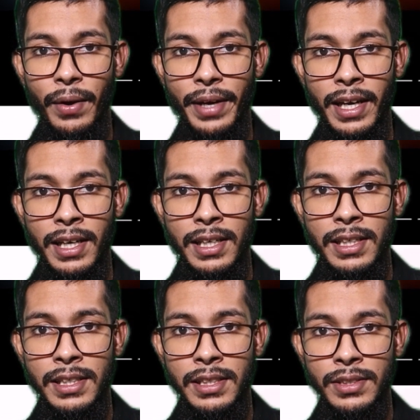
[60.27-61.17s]
okay,
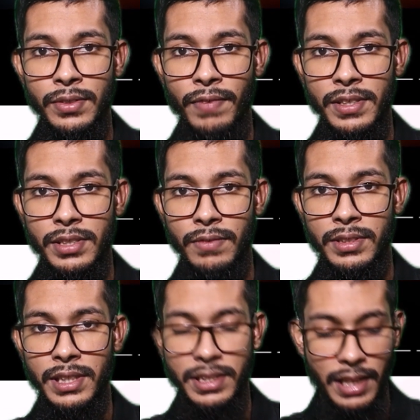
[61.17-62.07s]
so first of all
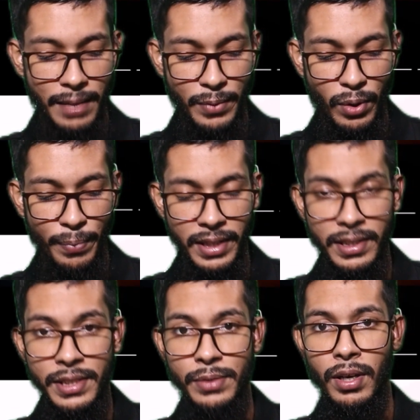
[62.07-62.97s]
just I'm copying
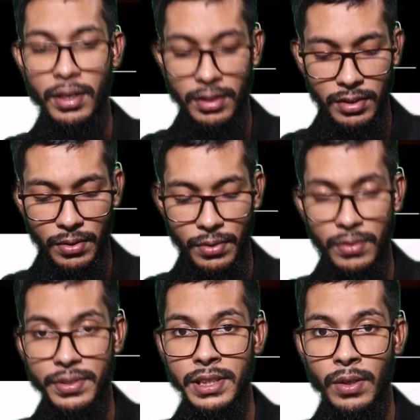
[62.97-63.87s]
this one, control
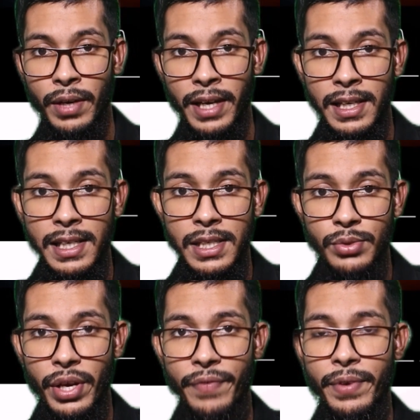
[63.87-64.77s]
C. Okay,
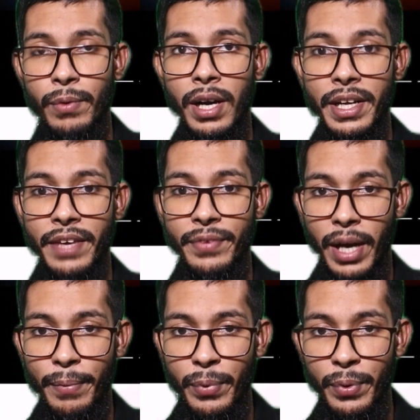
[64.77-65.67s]
so if you want, if you
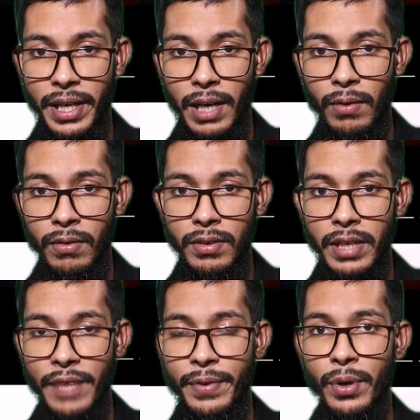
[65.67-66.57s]
have root account,
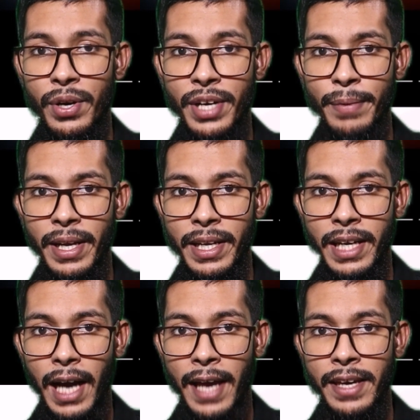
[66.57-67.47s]
if you don't have any
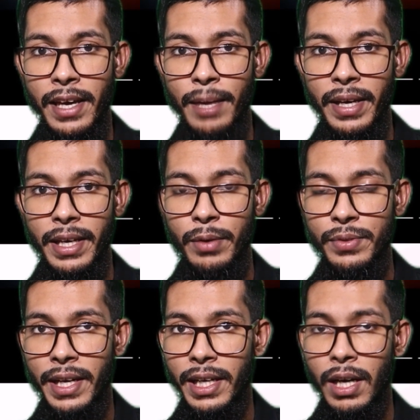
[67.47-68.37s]
IMA
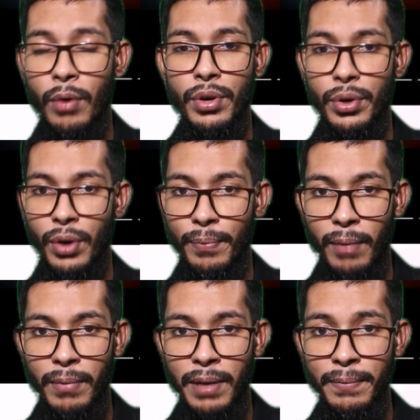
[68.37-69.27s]
user account, no
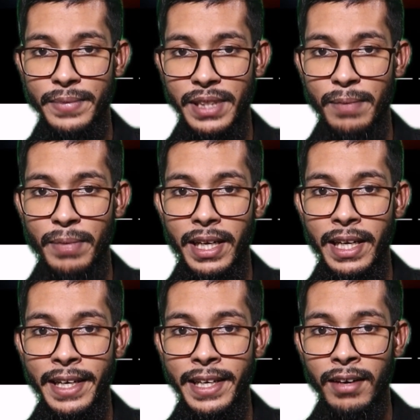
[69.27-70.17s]
problem, simply
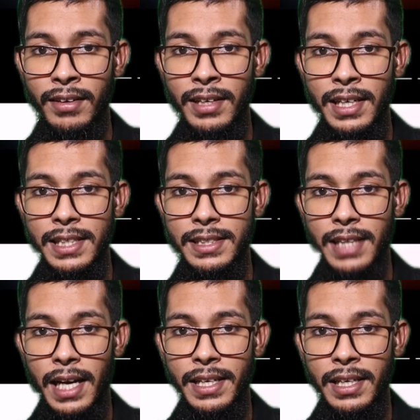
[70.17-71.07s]
click here,
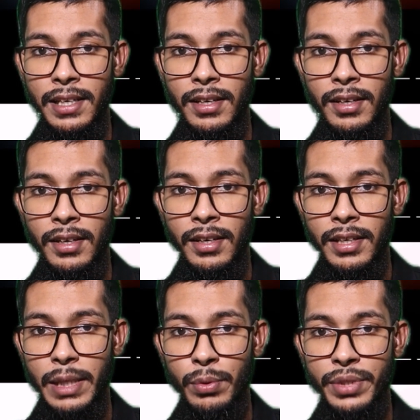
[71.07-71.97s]
sign in
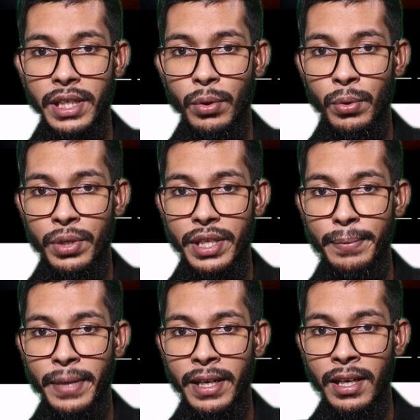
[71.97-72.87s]
using root
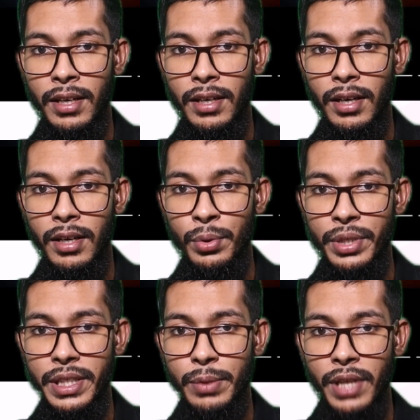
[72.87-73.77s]
email, root
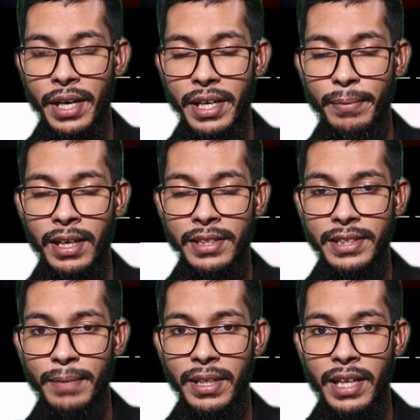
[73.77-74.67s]
user email.
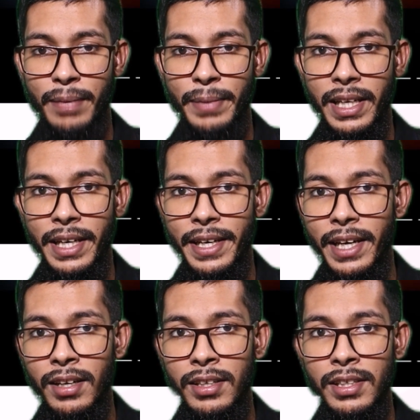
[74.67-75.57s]
Simply let me click here,